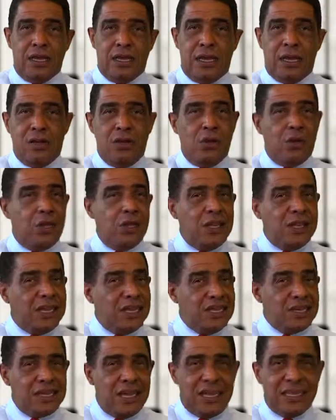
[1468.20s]
Now, you can
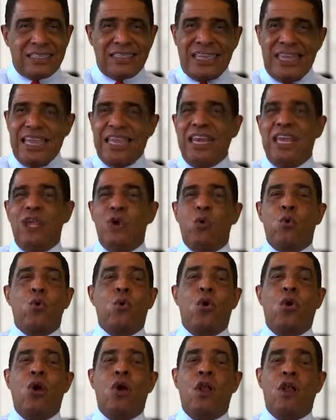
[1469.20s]
conduct any
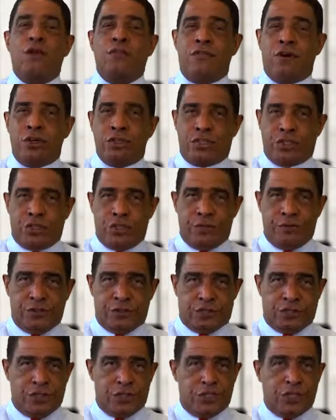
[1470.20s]
or all of our
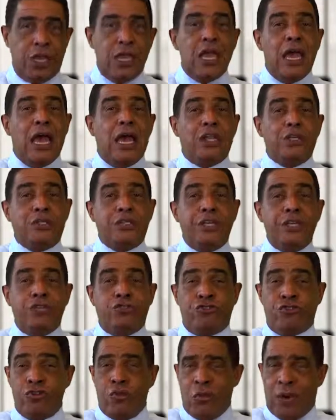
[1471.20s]
services. I'll
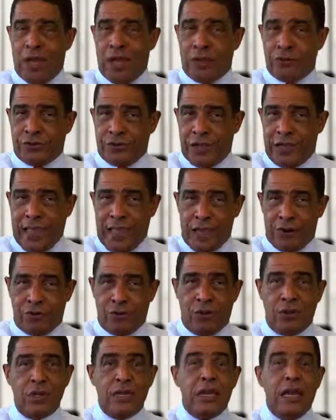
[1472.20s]
teach you how to
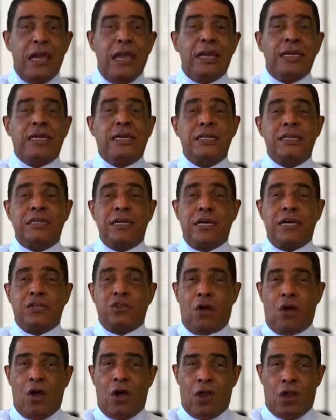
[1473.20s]
handle and
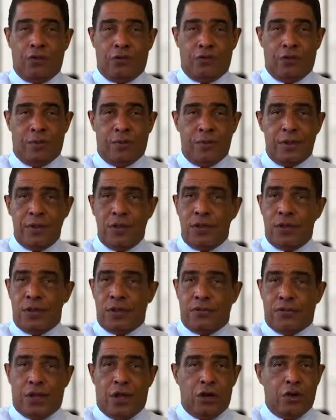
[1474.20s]
conduct all of them.
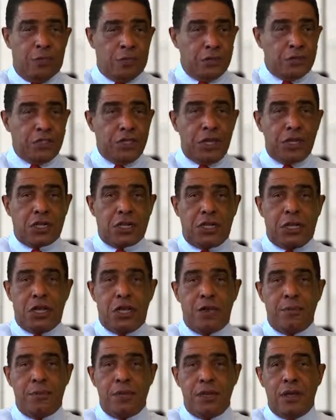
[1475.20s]
The 100%
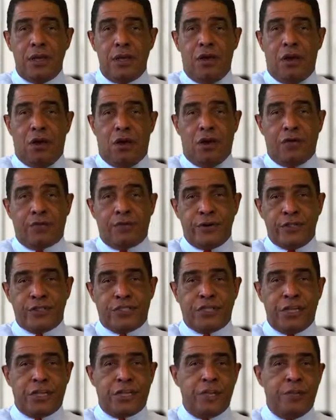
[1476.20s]
Club, offering
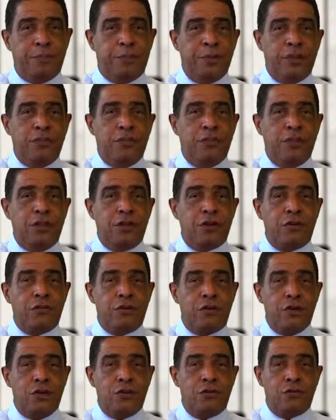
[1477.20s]
second opinion
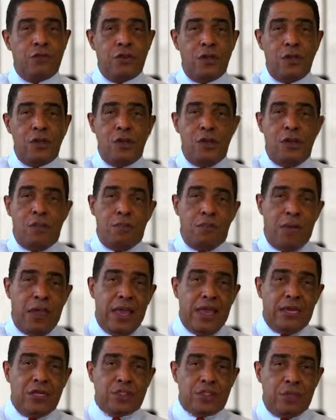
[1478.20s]
interviews,
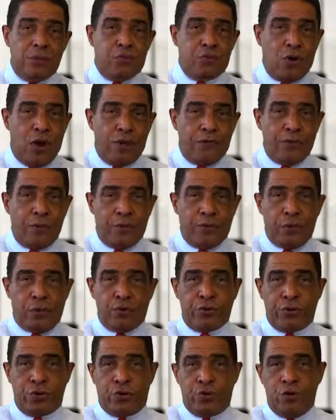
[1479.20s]
managing profit
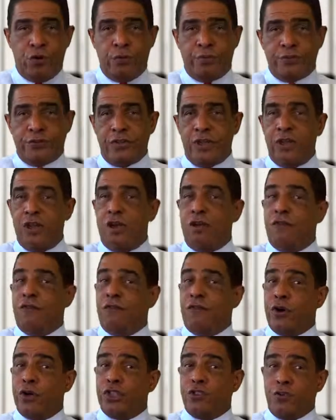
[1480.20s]
builder groups,
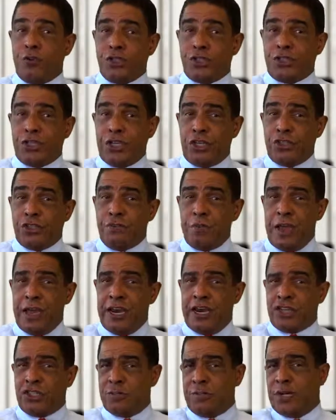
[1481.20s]
virtual sales
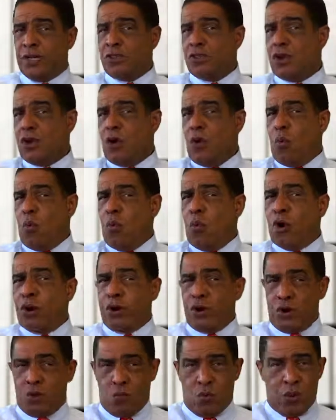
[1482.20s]
management,
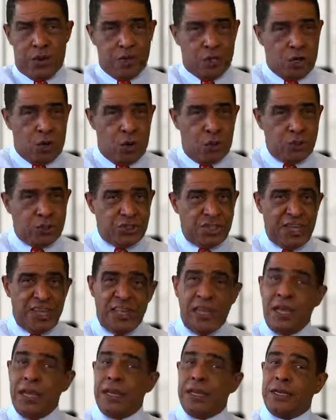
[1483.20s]
one-on-one
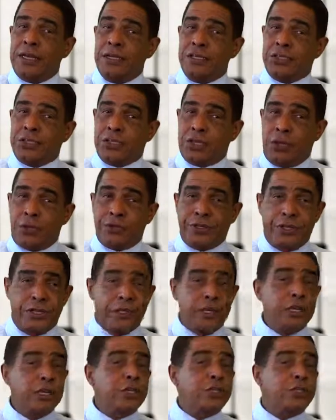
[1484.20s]
coaching,
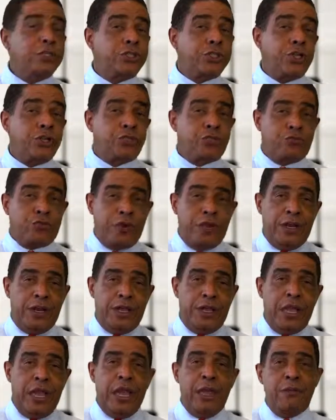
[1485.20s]
consulting, sales
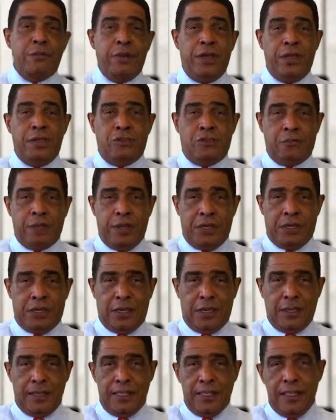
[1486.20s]
training, and paid
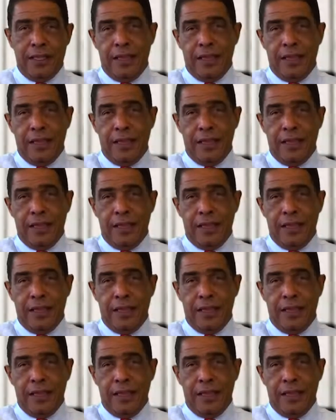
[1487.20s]
speaking.